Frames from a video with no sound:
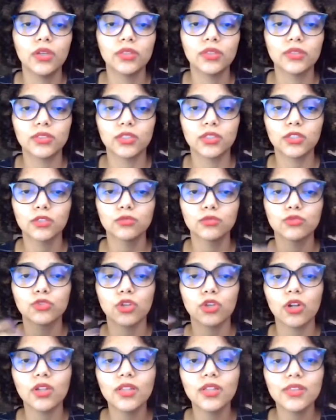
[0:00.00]
the
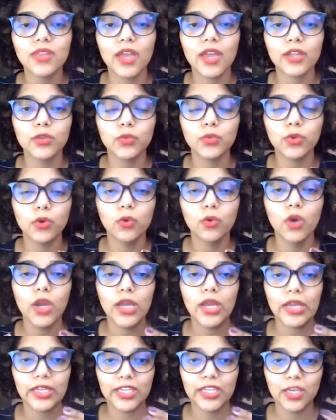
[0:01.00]
controller that will
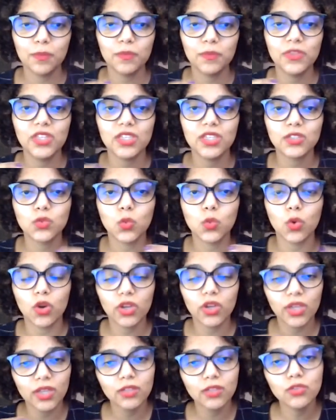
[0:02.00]
keep this
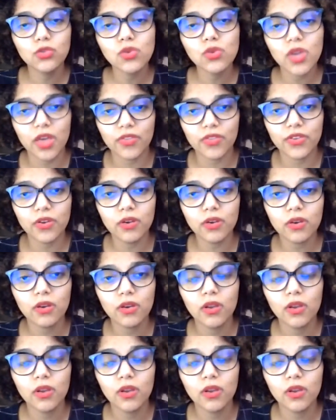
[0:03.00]
working together.